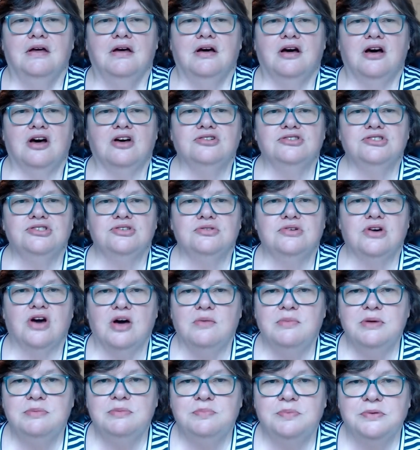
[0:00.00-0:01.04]
Also,
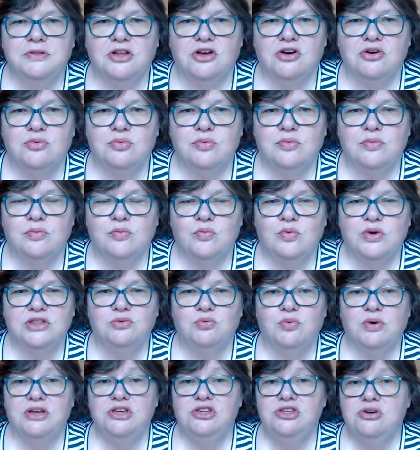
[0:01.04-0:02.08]
comment below with
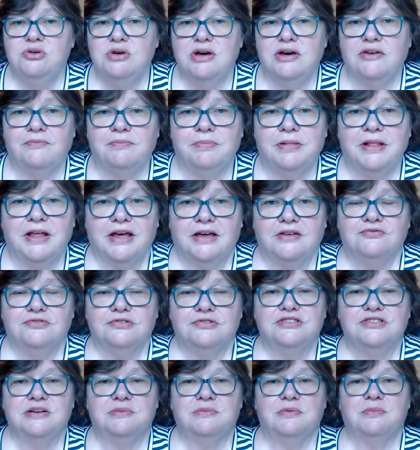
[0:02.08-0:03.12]
what you have planned for
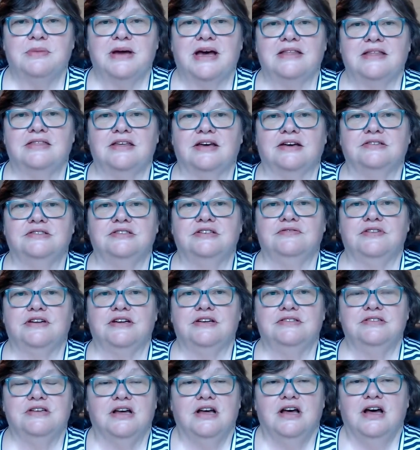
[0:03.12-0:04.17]
summer math
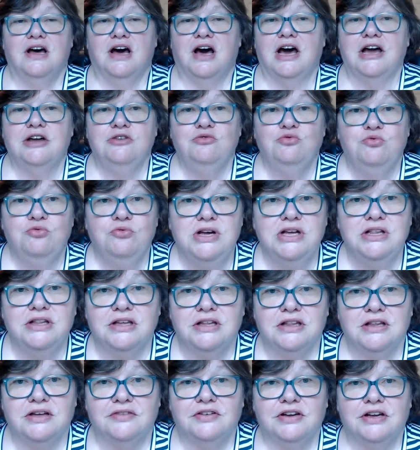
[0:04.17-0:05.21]
activities. I'd really
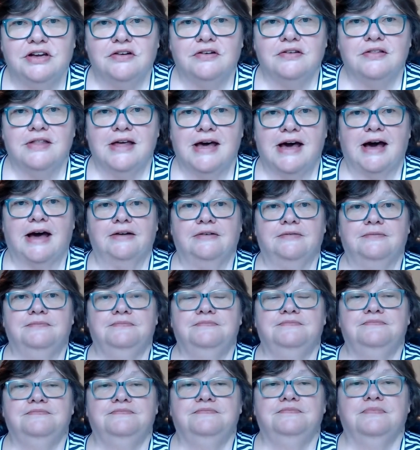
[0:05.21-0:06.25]
love to hear that.
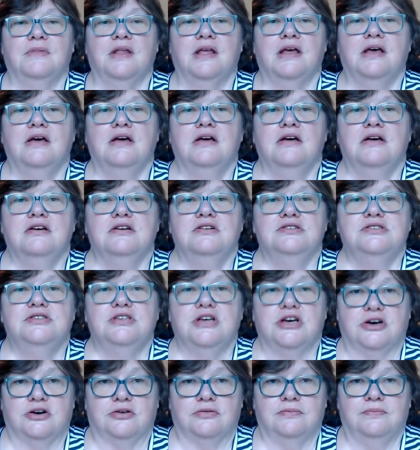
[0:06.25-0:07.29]

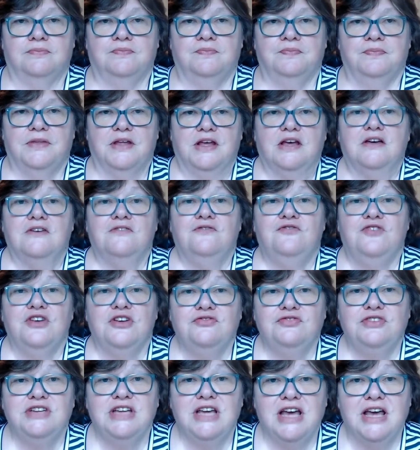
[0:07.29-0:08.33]
So,
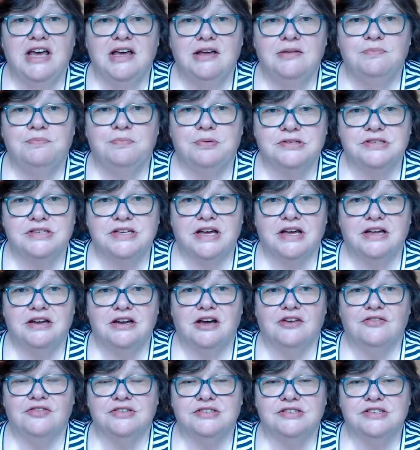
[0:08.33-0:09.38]
58%
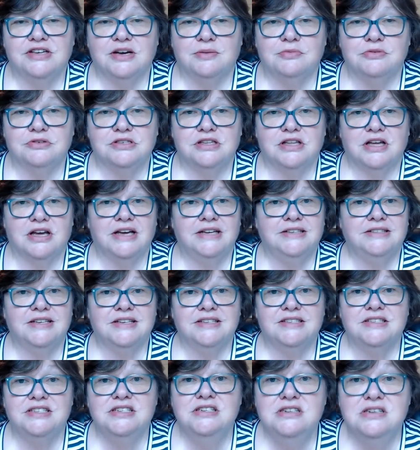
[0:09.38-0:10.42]
of a summer slide
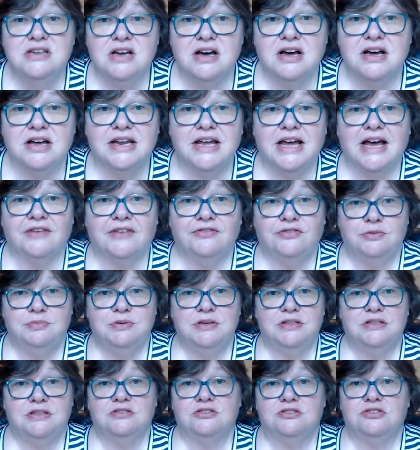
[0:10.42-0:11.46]
does not have to be
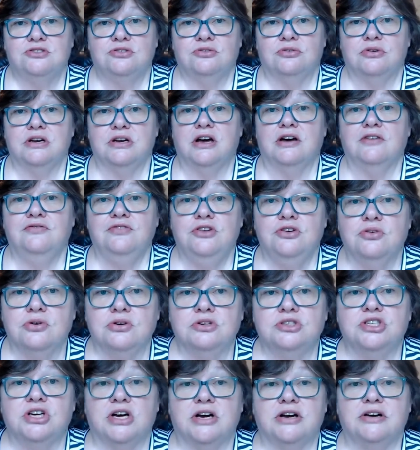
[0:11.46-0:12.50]
the story of your
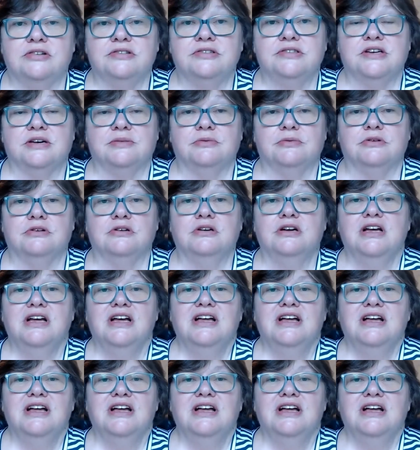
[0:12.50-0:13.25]
child's summer.